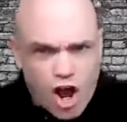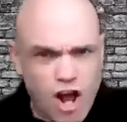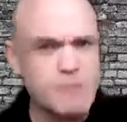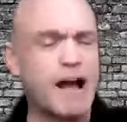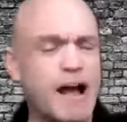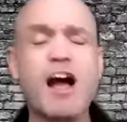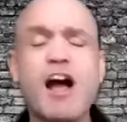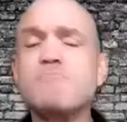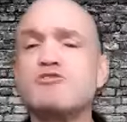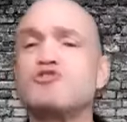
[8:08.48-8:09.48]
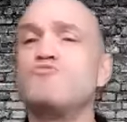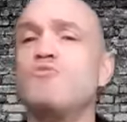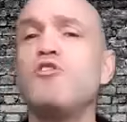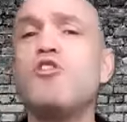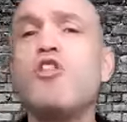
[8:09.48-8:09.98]
Think about how much you
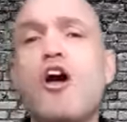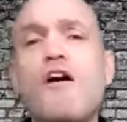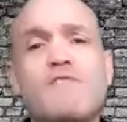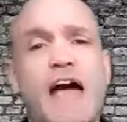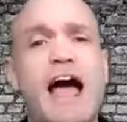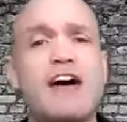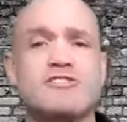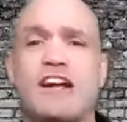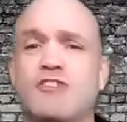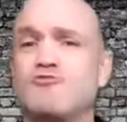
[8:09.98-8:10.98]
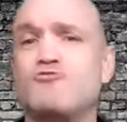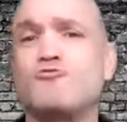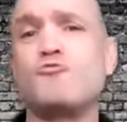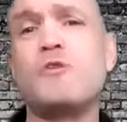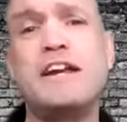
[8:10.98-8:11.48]
love the house and how
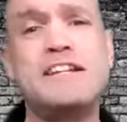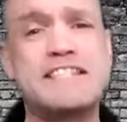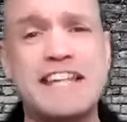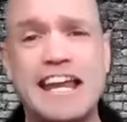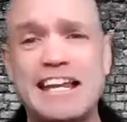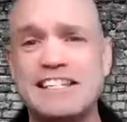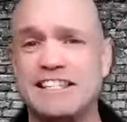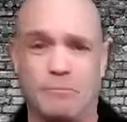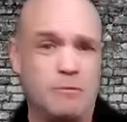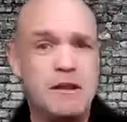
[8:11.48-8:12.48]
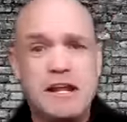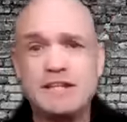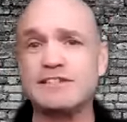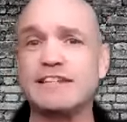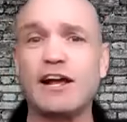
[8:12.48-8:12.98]
great taste the
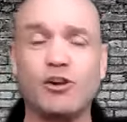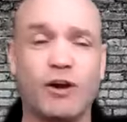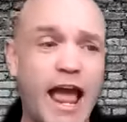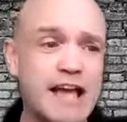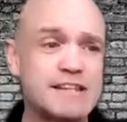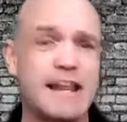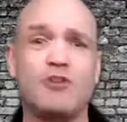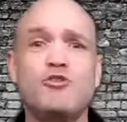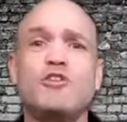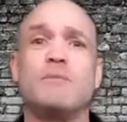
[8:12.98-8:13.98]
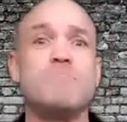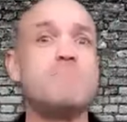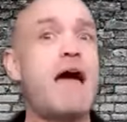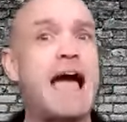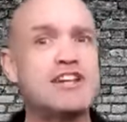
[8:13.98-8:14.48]
seller has and how you couldn't
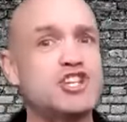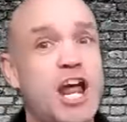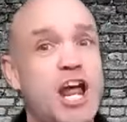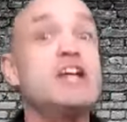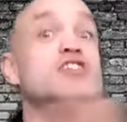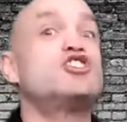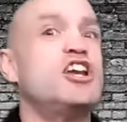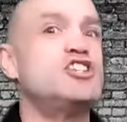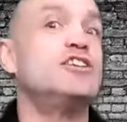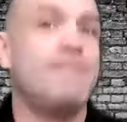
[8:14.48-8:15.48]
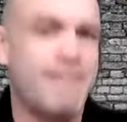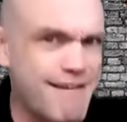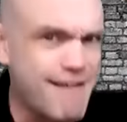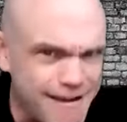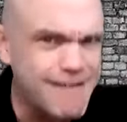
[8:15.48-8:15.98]
imagine changing
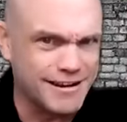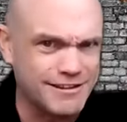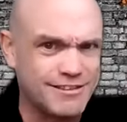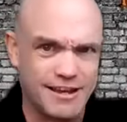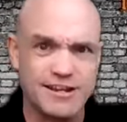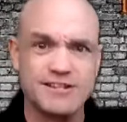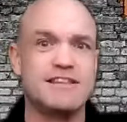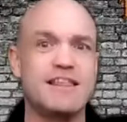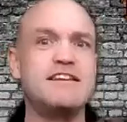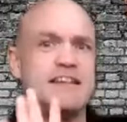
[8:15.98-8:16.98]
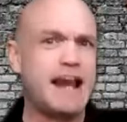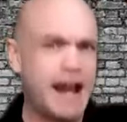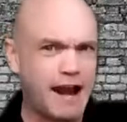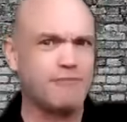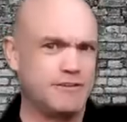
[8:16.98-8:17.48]
anything because they did
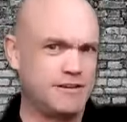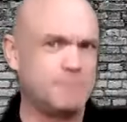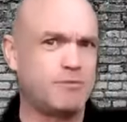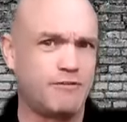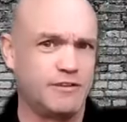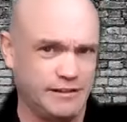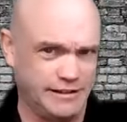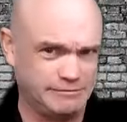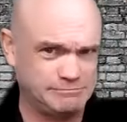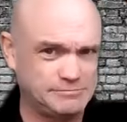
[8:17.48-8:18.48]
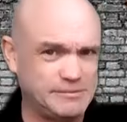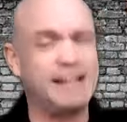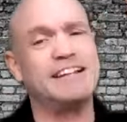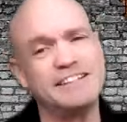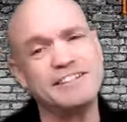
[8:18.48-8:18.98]
everything perfectly.
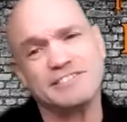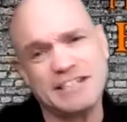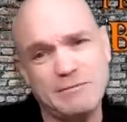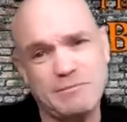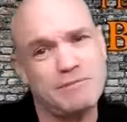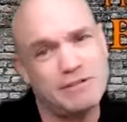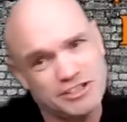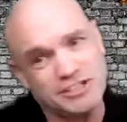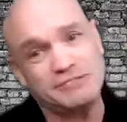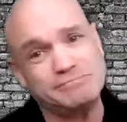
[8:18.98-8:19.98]
A little schemy, but